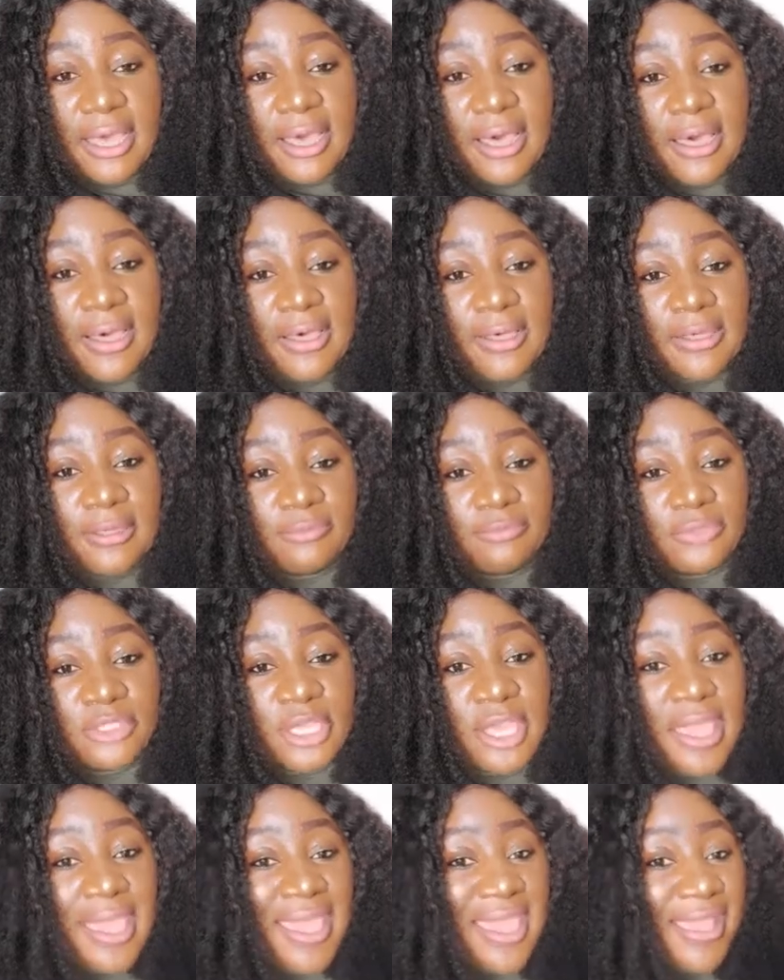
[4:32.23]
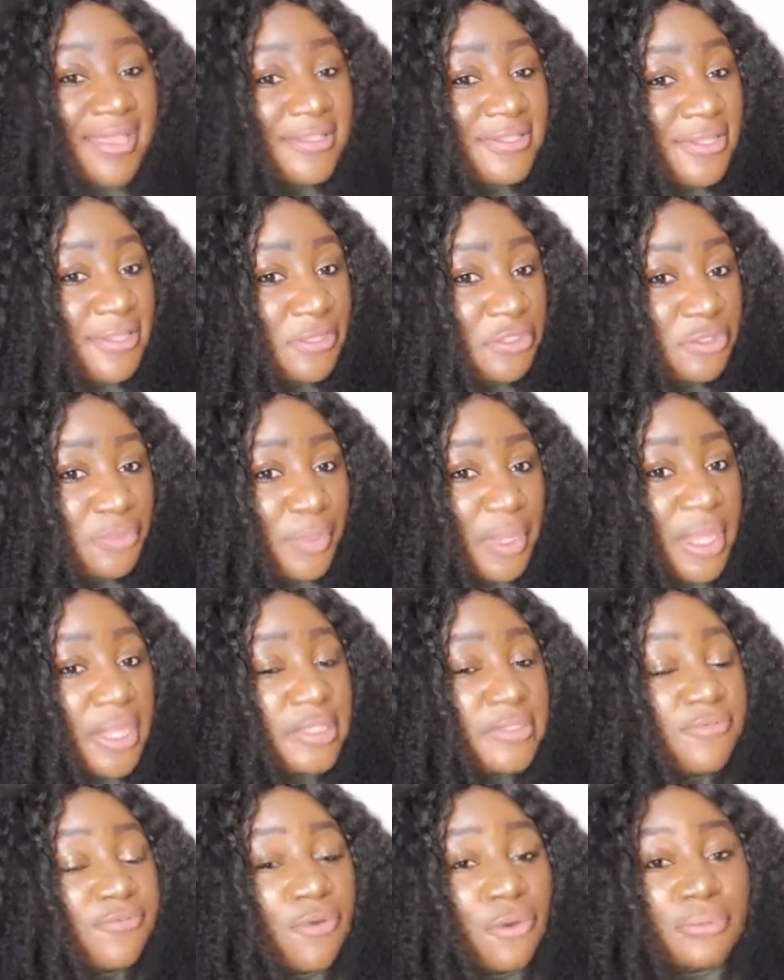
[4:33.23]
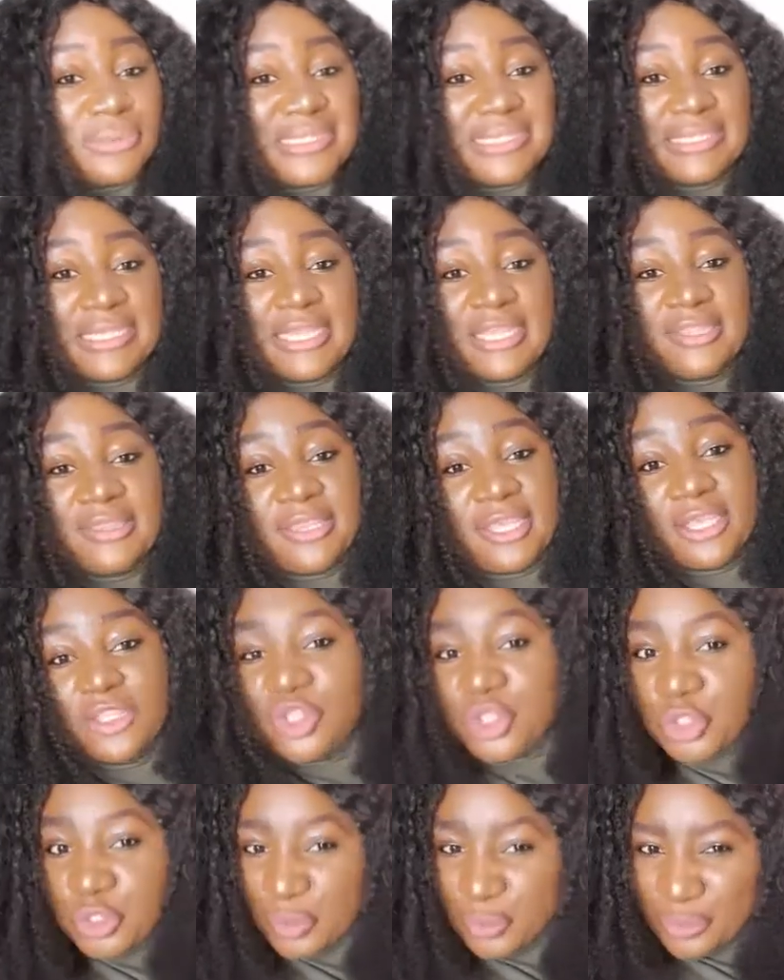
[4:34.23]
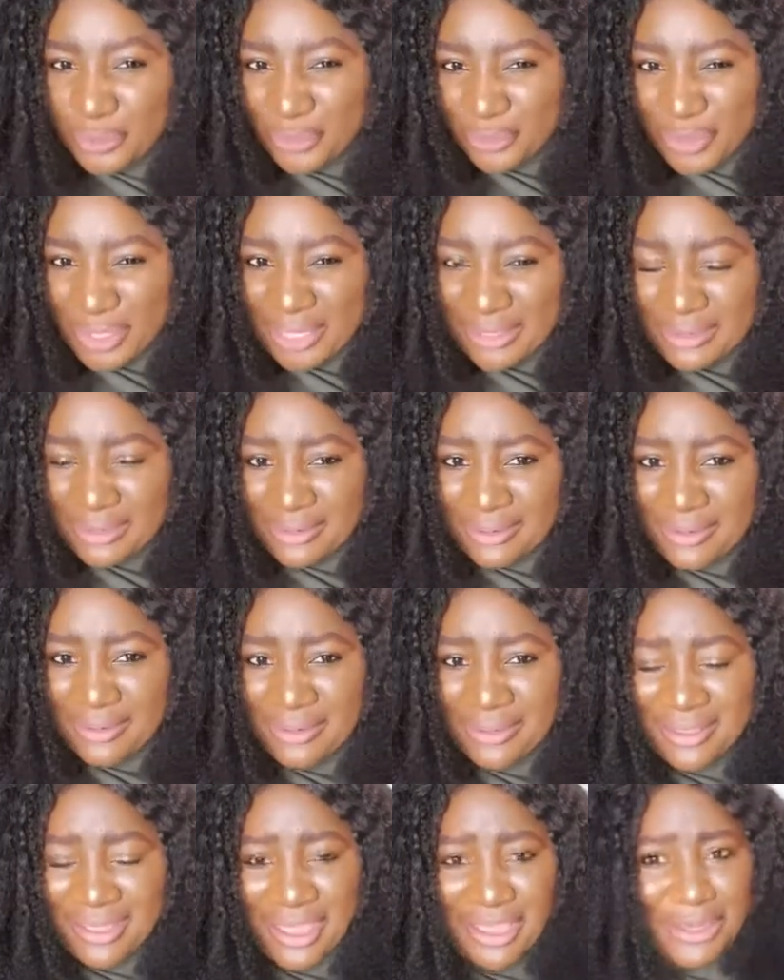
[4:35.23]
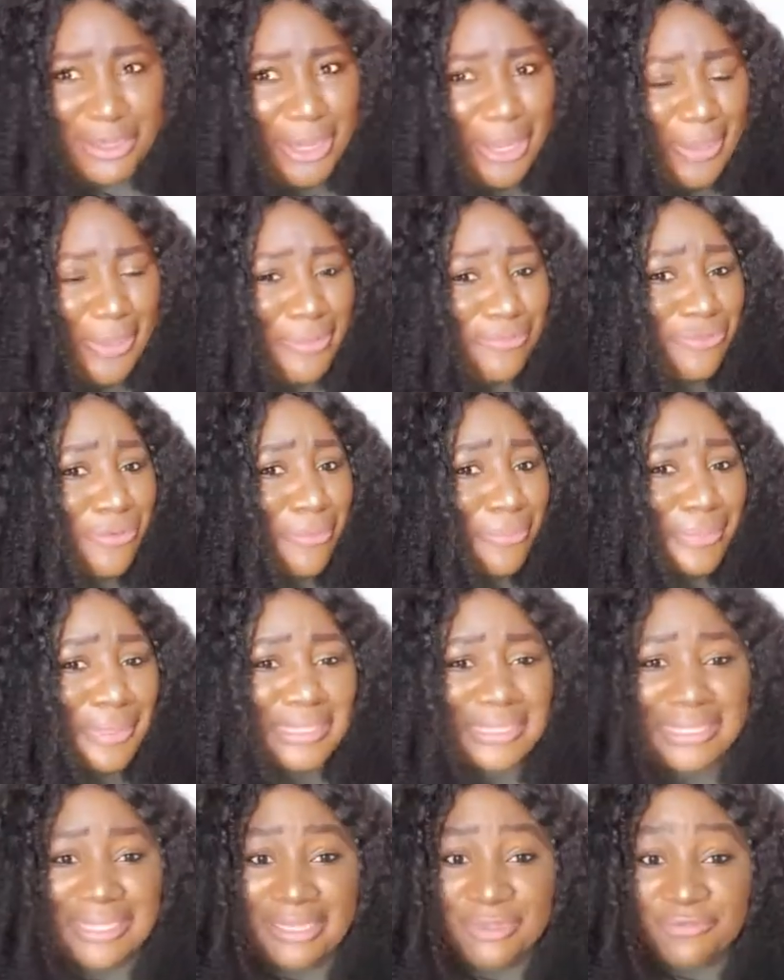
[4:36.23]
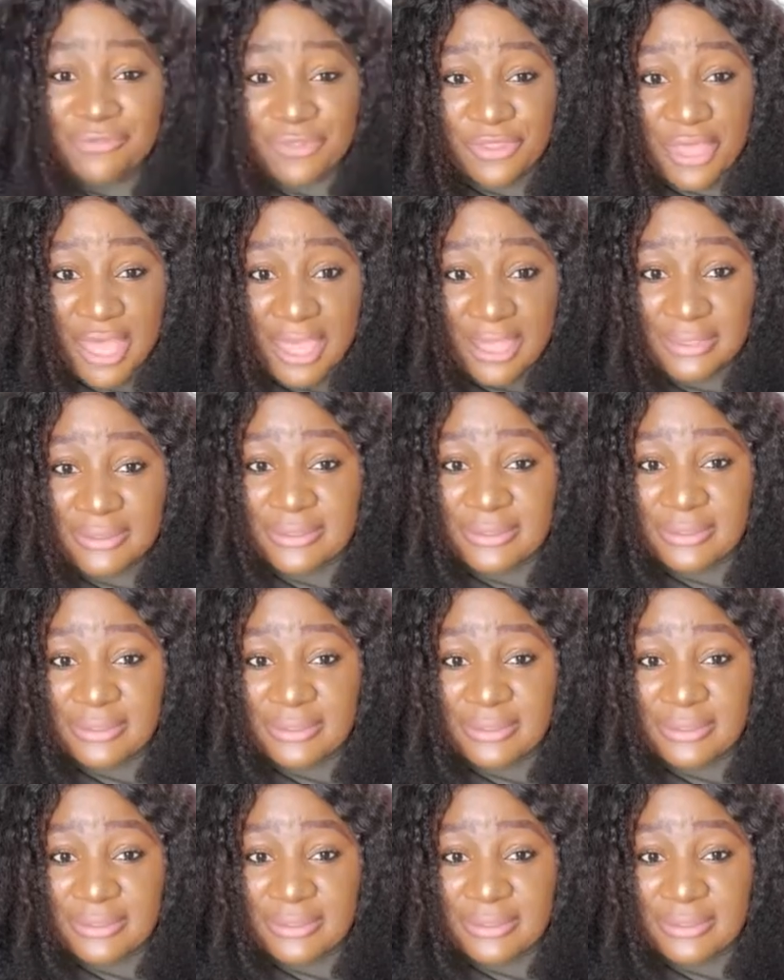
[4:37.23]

their ex-husbands from seeing their children. Can you even believe that?